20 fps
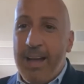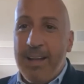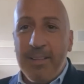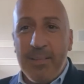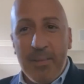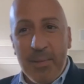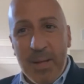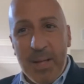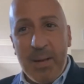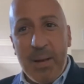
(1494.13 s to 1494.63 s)

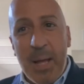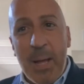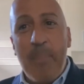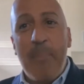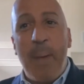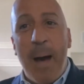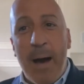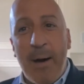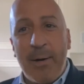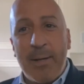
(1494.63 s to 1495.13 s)
In
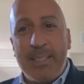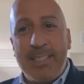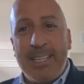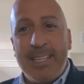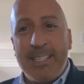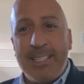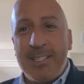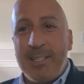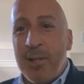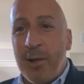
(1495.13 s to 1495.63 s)

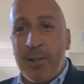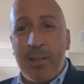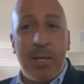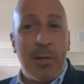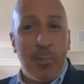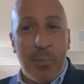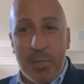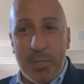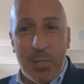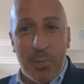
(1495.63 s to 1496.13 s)
politics,
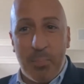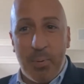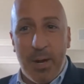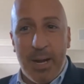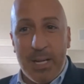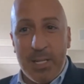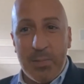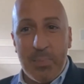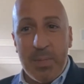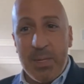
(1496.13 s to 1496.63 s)
nothing would
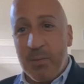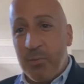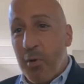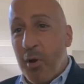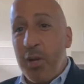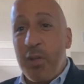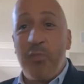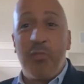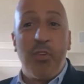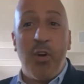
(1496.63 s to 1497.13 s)
surprise me. In
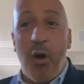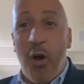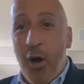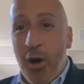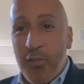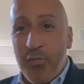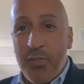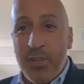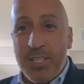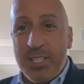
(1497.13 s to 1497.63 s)
running for
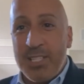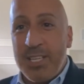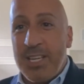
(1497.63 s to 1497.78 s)
office, in